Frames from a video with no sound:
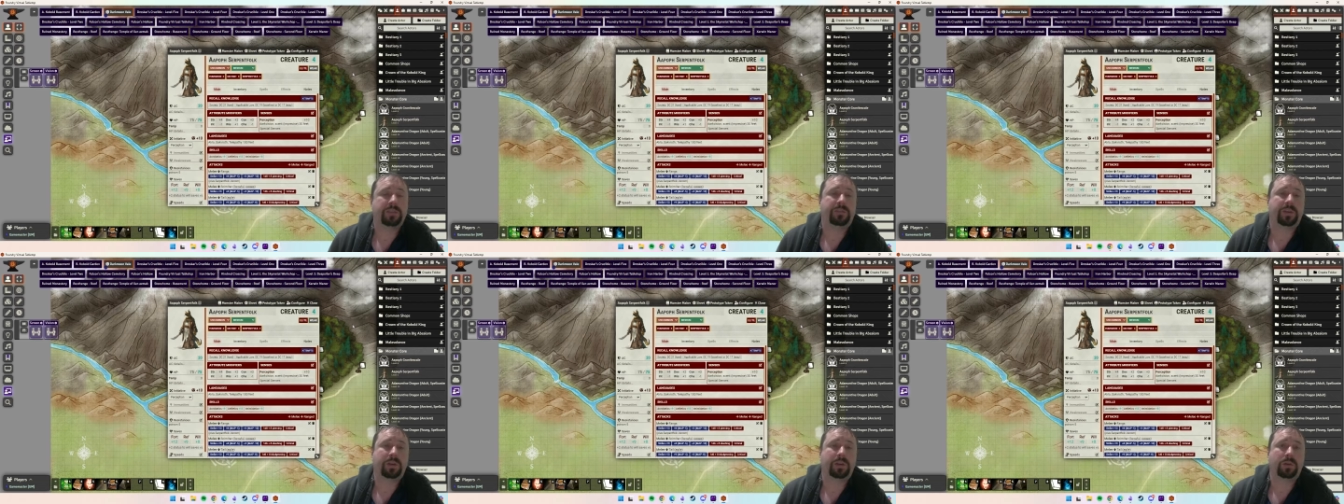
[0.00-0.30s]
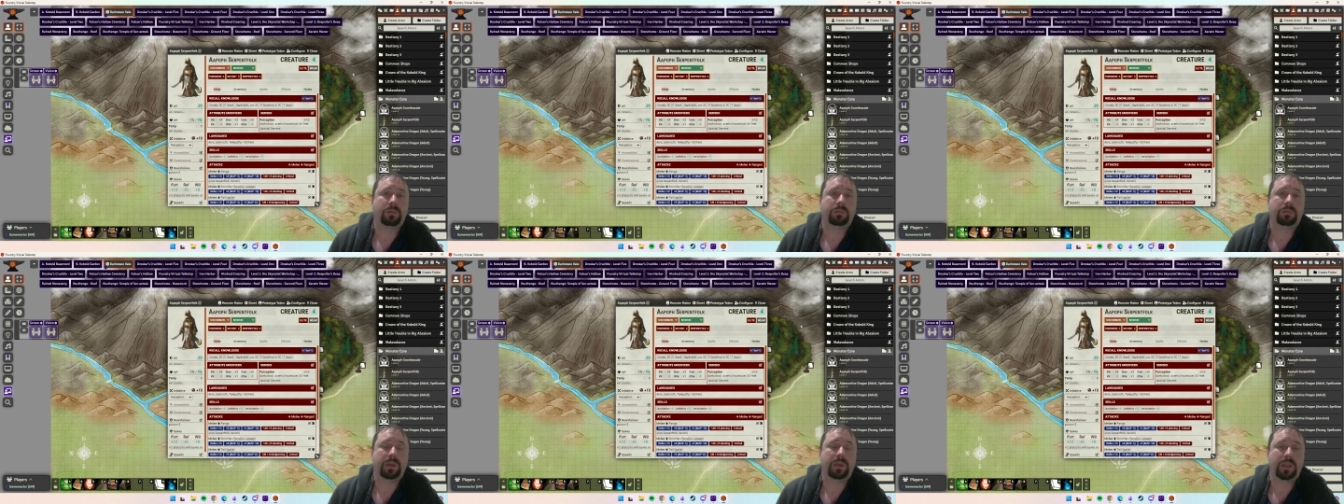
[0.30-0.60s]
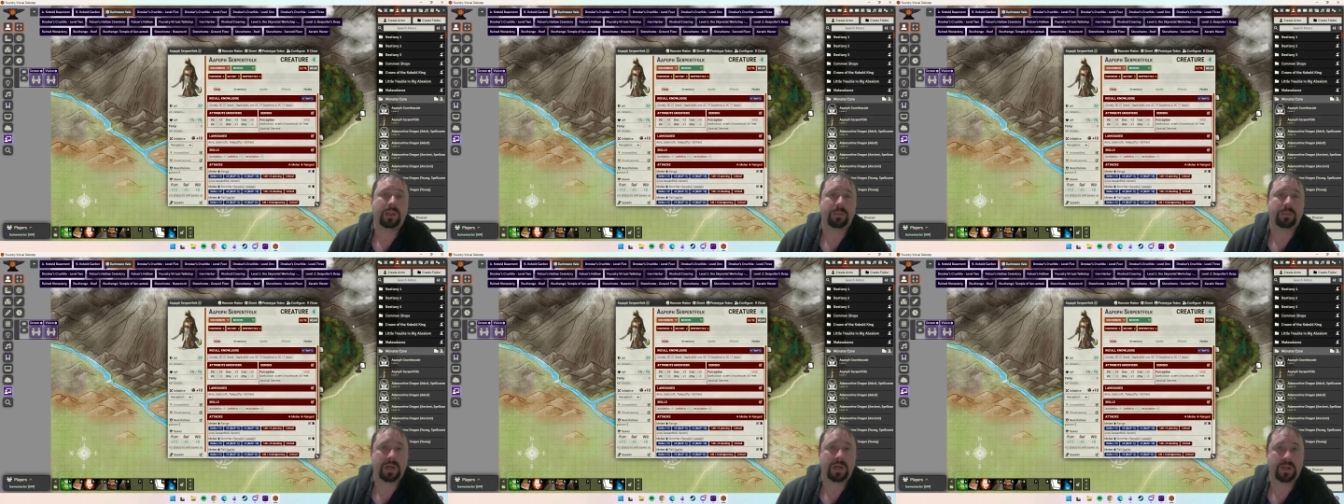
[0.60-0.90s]
difficult
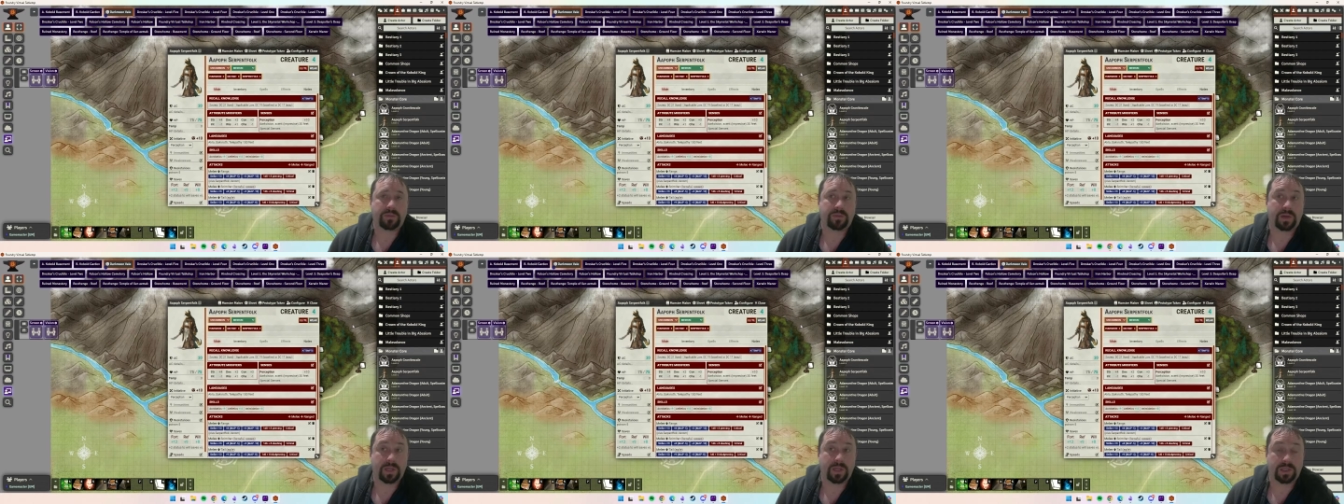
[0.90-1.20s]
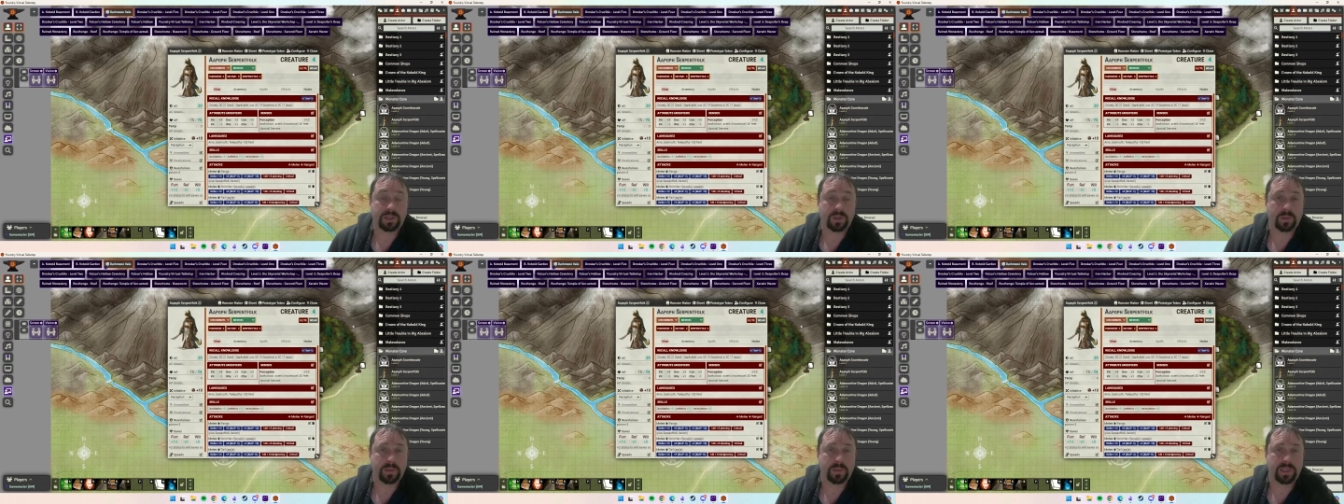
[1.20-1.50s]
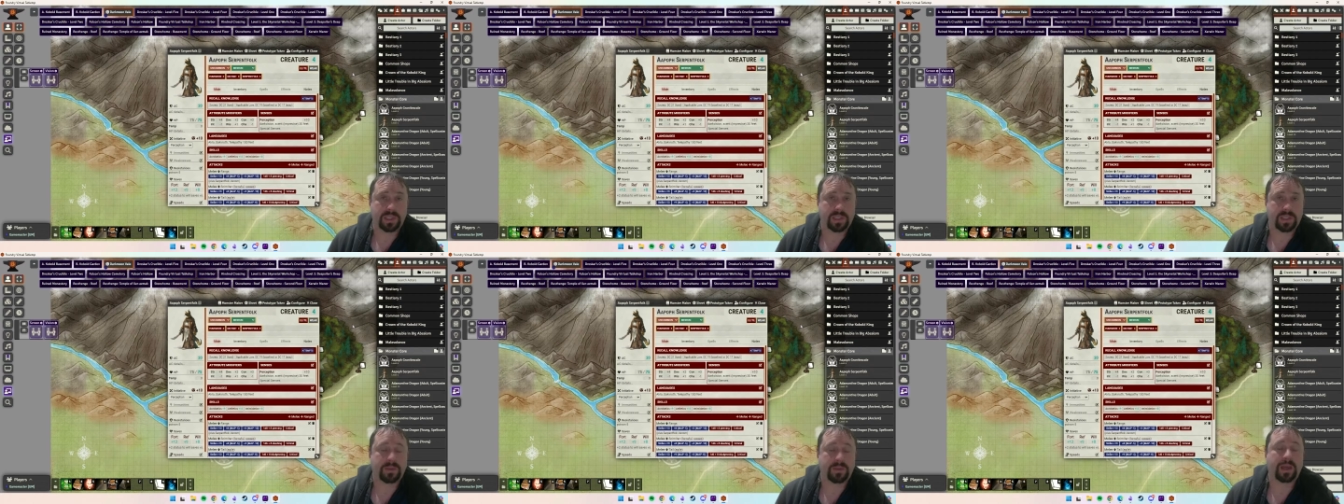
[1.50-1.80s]
in the Pathfinder
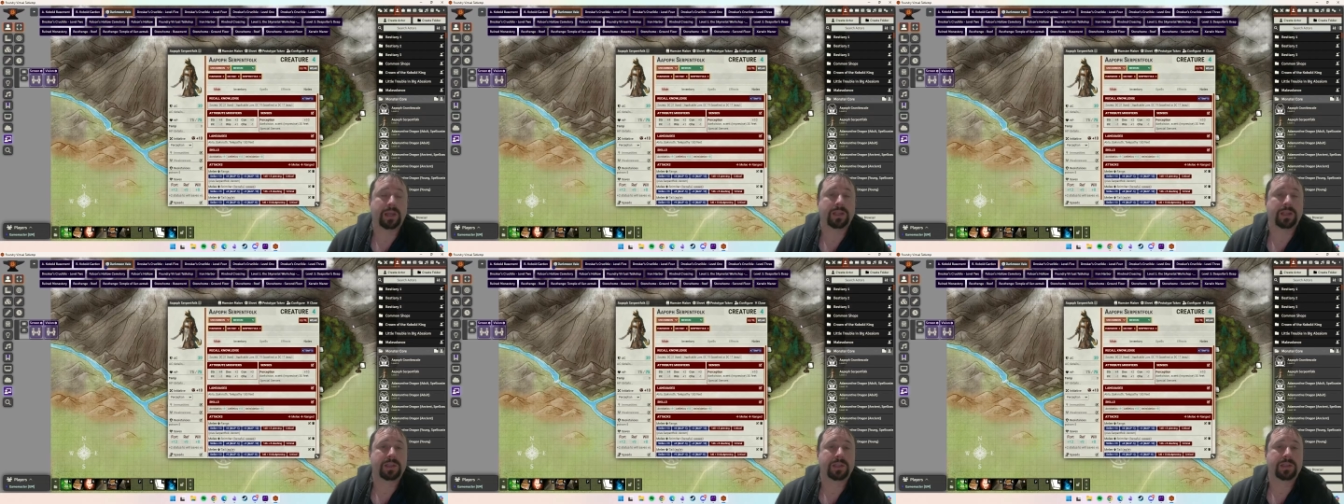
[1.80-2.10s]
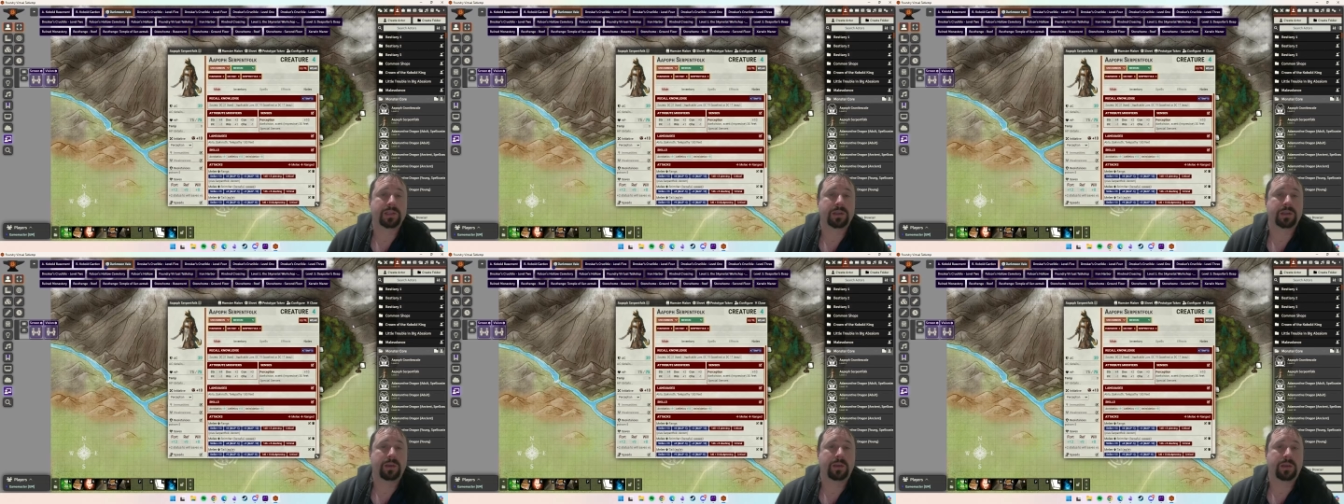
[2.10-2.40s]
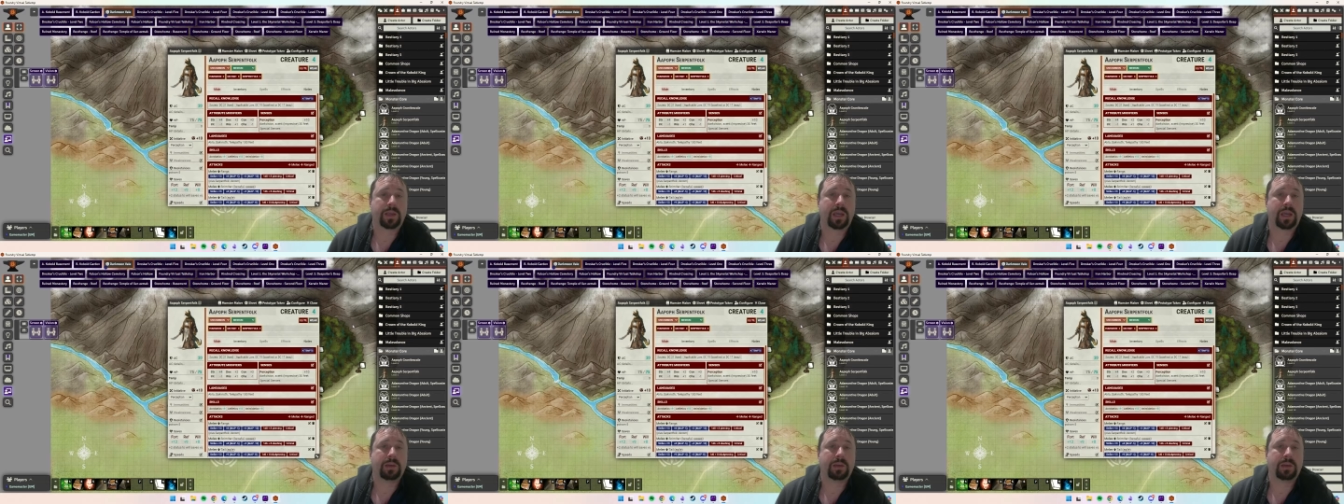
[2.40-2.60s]
2e space,